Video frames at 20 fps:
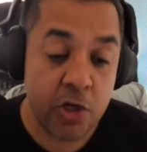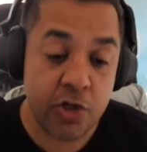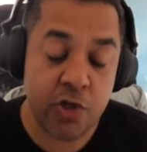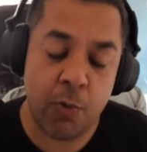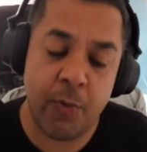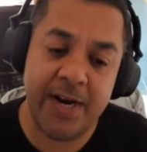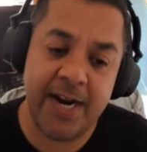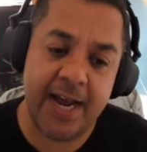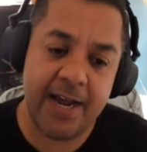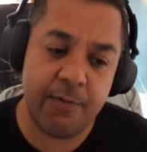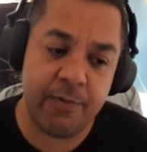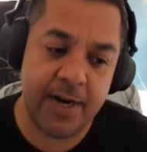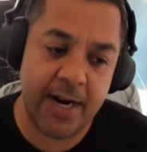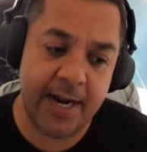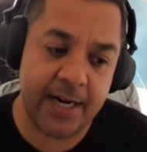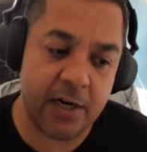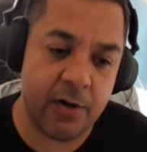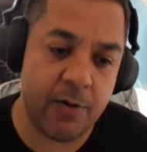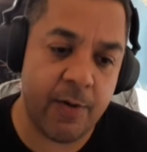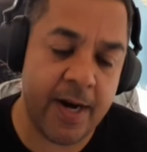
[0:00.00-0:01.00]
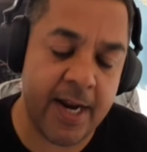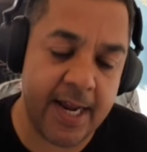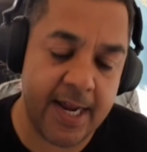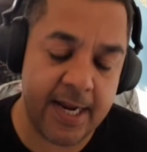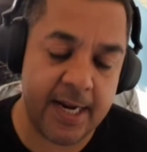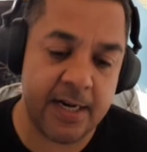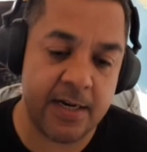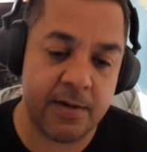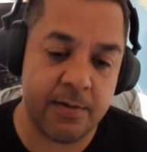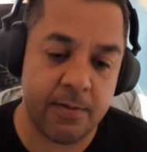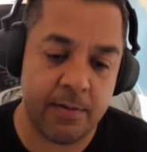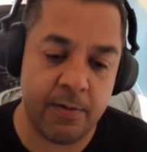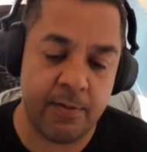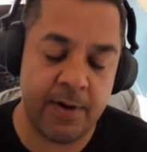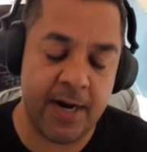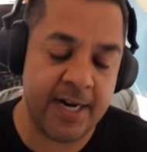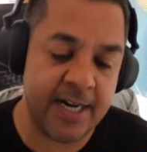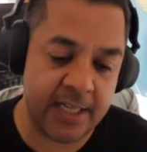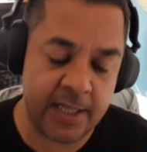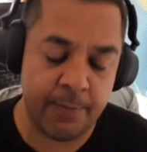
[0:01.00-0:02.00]
So when
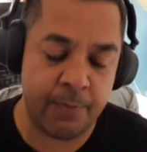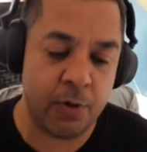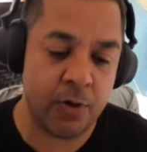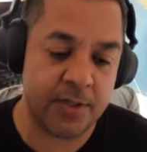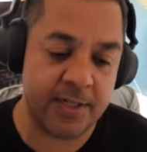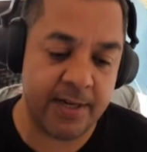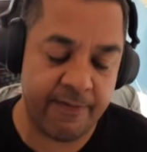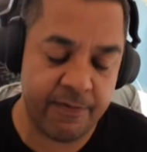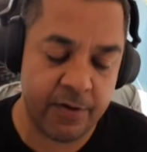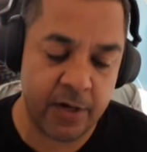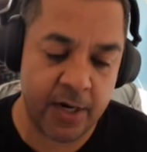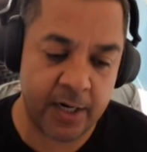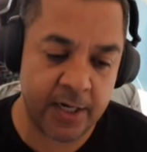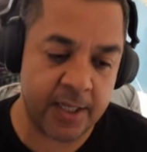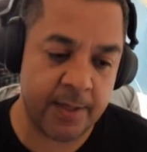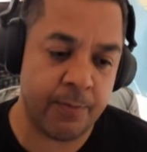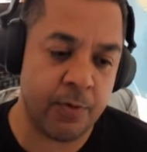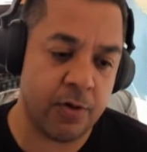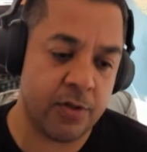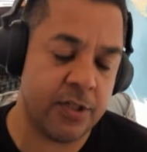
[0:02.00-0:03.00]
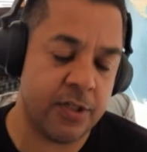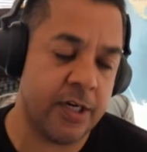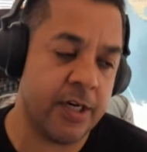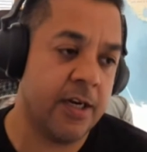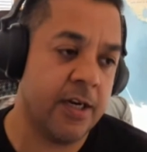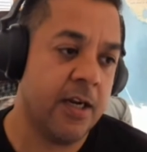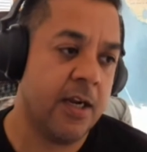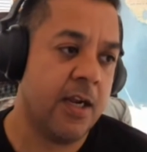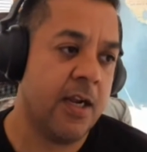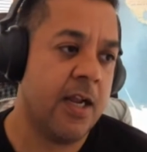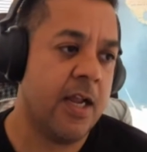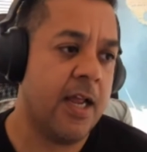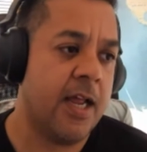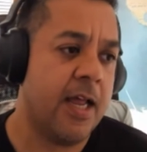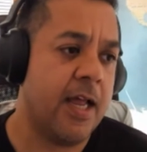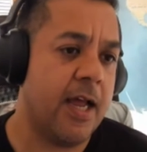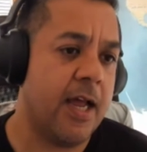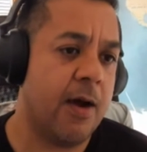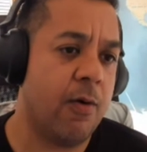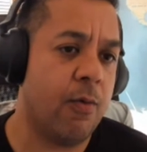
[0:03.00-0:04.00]
I did the books, I did the books, and
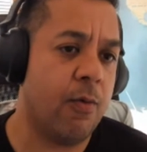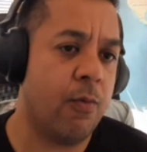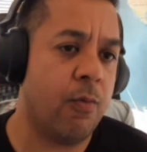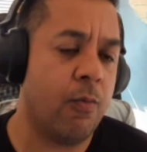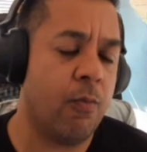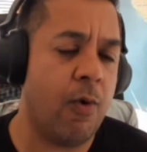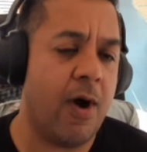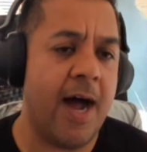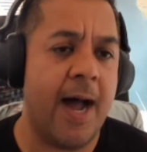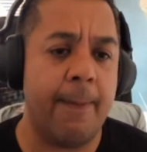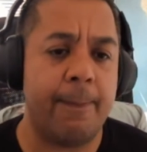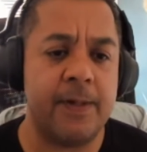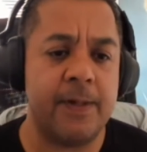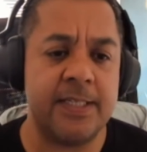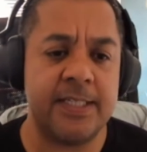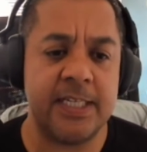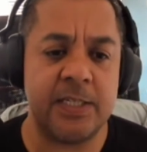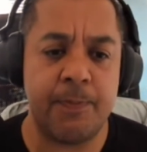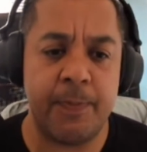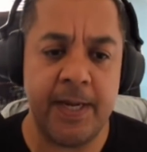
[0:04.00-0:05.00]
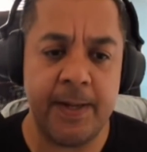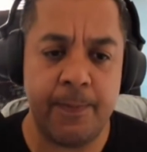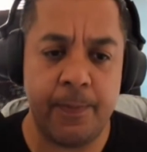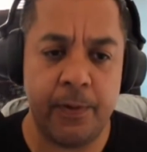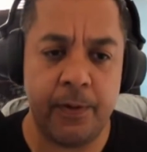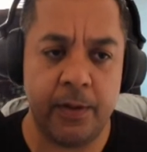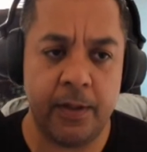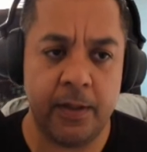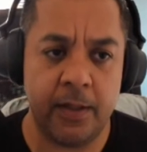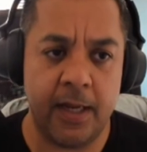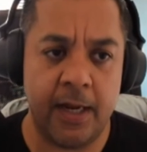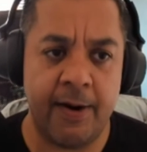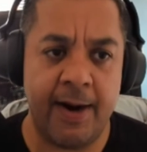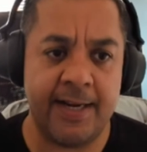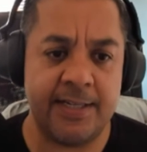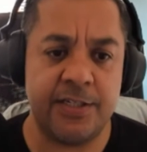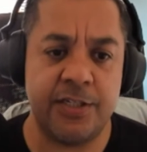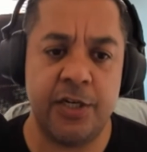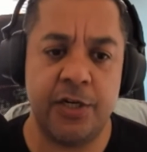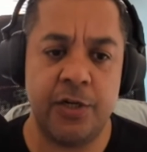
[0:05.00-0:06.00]
what happens is people are
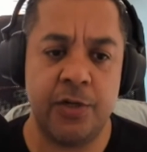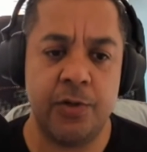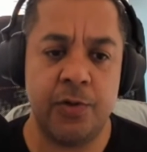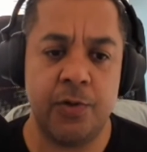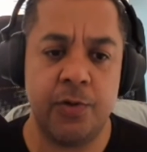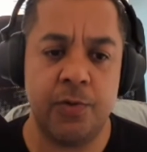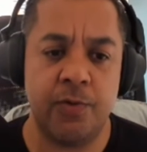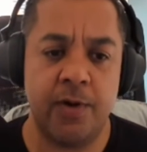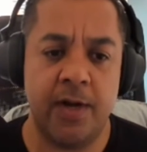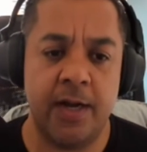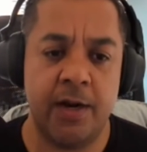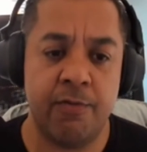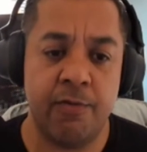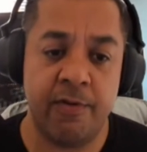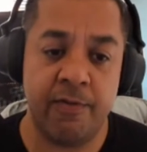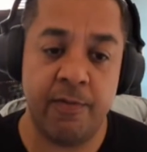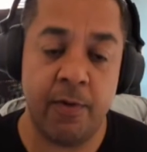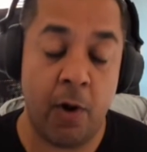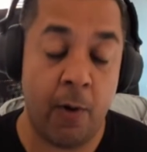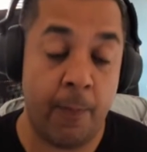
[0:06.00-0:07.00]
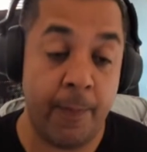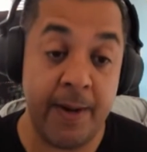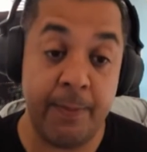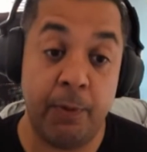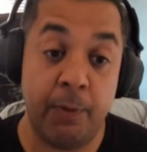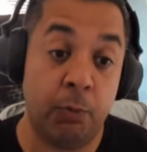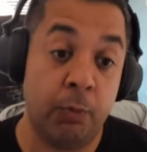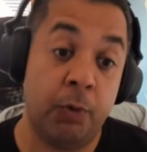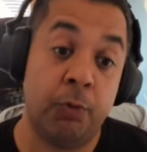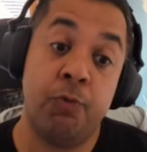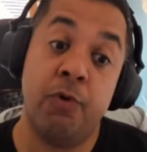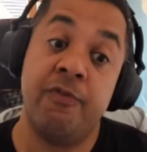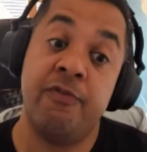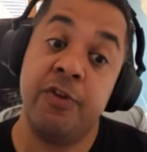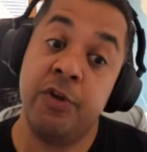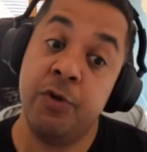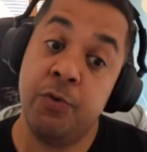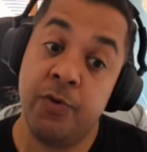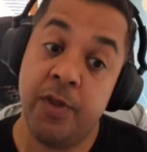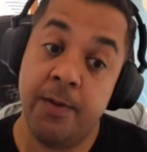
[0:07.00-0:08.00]
asked to do, or people will
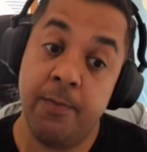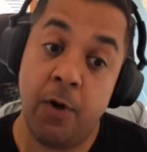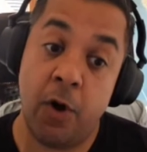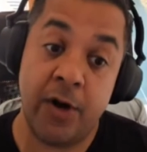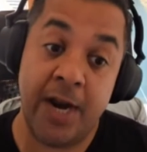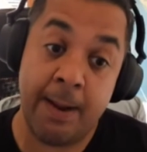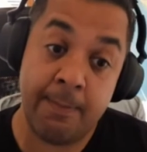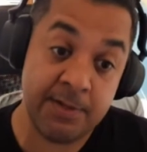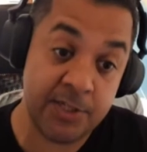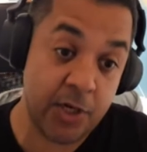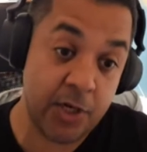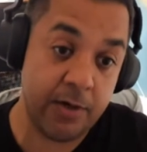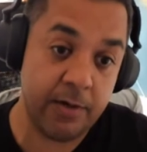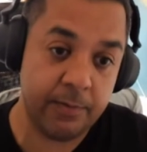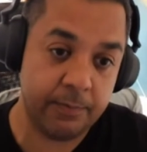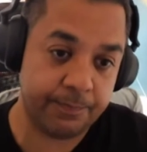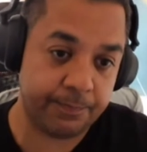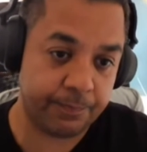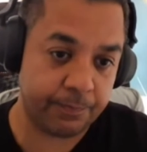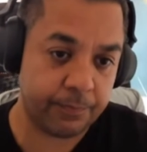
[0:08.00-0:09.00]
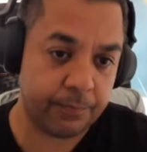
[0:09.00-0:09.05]
review them on Amazon,